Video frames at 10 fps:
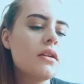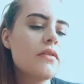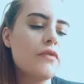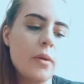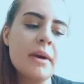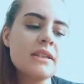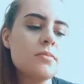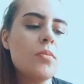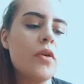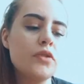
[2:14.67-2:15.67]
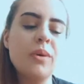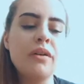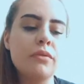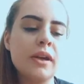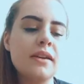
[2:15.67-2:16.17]
for a maximum of
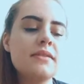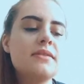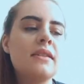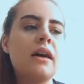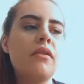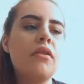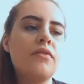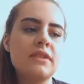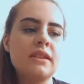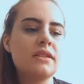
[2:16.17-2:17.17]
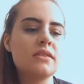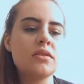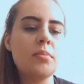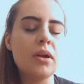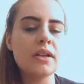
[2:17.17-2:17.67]
12 weeks. Now, obviously that doesn't
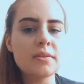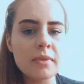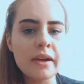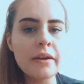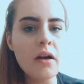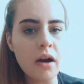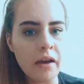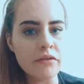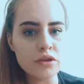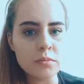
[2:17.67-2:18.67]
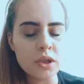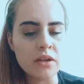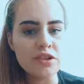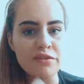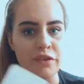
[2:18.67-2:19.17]
apply to me. I have a tube
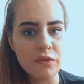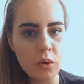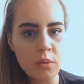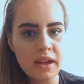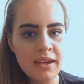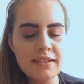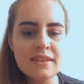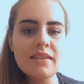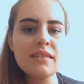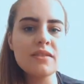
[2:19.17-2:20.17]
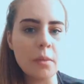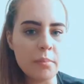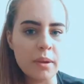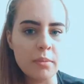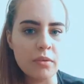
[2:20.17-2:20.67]
change every 4 weeks. Some
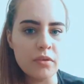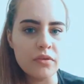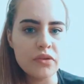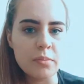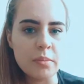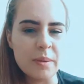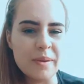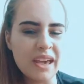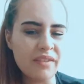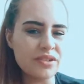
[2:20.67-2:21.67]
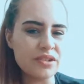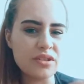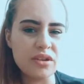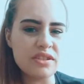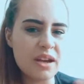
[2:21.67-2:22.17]
people with suprapubic catheters
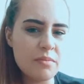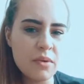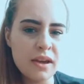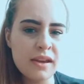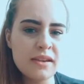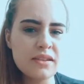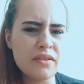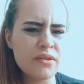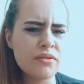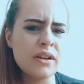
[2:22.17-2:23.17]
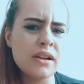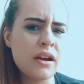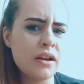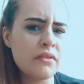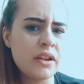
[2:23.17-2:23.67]
go 10 weeks. I've not really
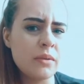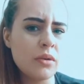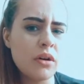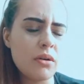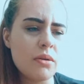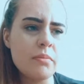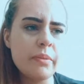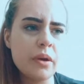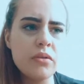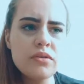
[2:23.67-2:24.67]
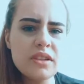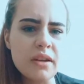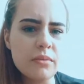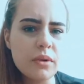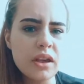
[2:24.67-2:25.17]
heard of anyone going beyond
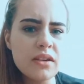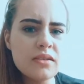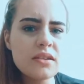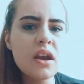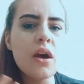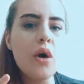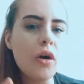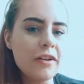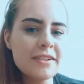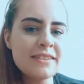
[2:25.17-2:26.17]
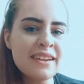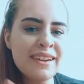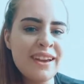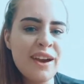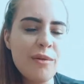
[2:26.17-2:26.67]
10 weeks. Honestly,
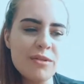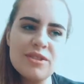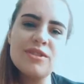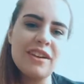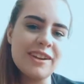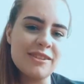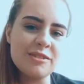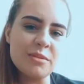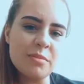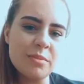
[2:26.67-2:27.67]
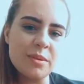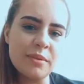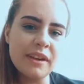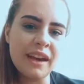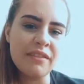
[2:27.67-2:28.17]
once you get your
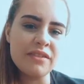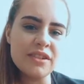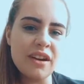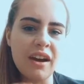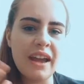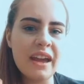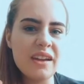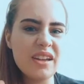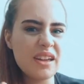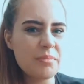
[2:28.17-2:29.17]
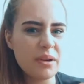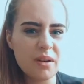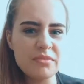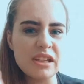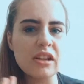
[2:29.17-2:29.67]
suprapubic catheter, it
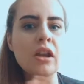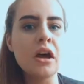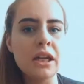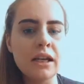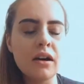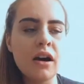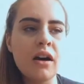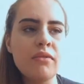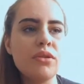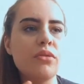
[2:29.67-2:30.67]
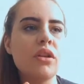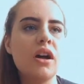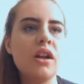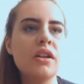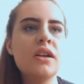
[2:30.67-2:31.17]
becomes like a learning curve. You
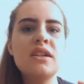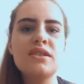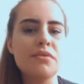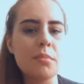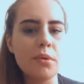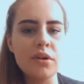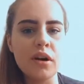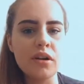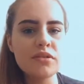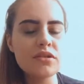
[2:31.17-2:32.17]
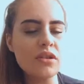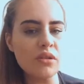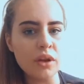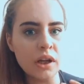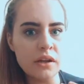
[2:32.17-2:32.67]
learn different products, you
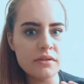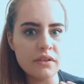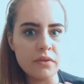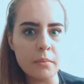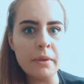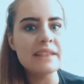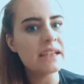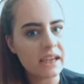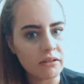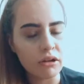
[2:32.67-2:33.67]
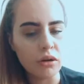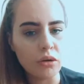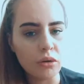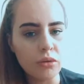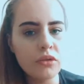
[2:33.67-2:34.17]
learn different
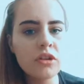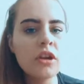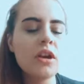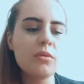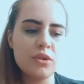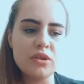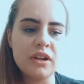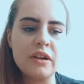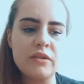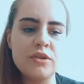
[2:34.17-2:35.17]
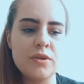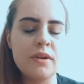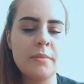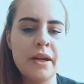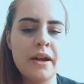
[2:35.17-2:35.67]
materials, which I'll get onto
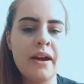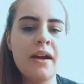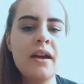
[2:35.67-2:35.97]
in a minute.